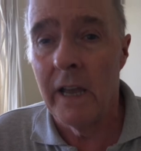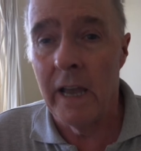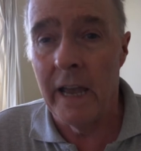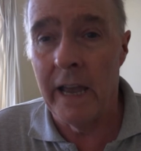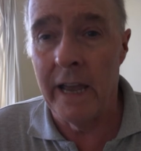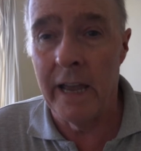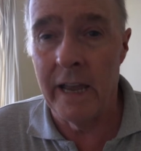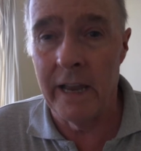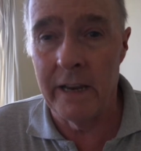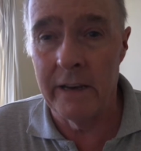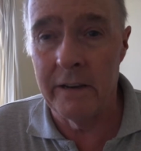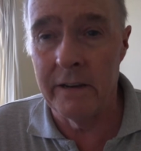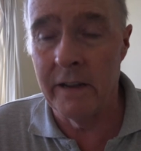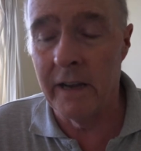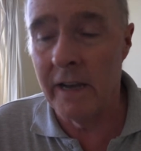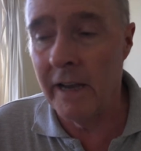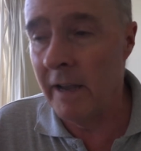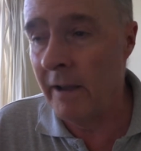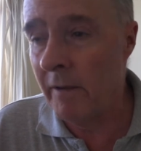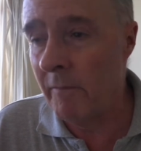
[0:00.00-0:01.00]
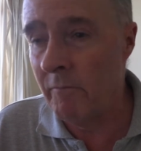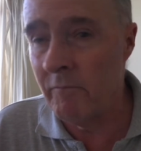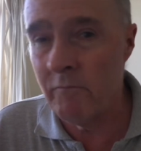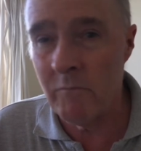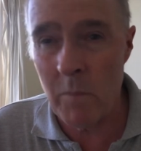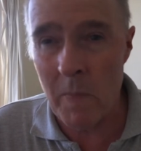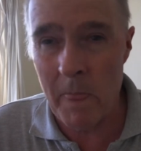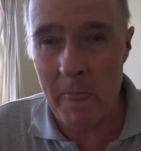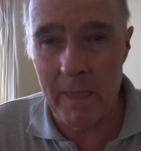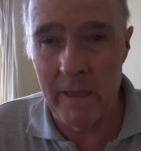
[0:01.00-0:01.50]
And
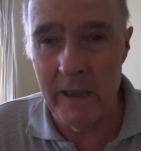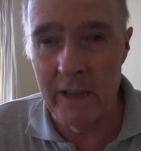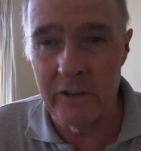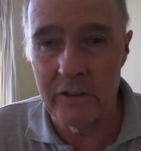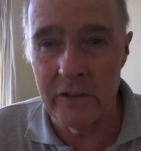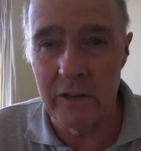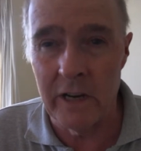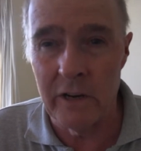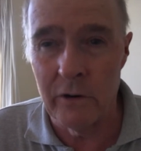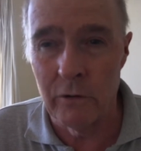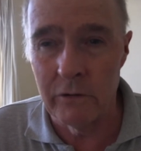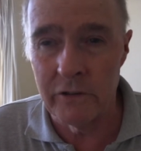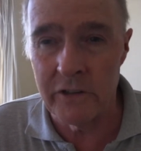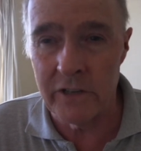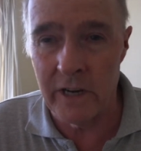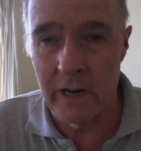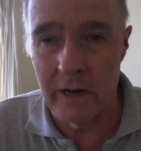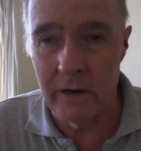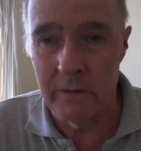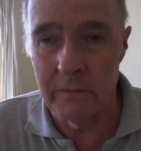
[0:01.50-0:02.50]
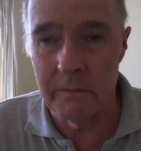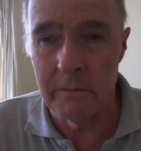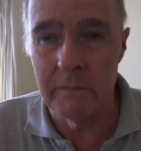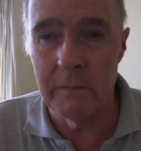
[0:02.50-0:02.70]
it also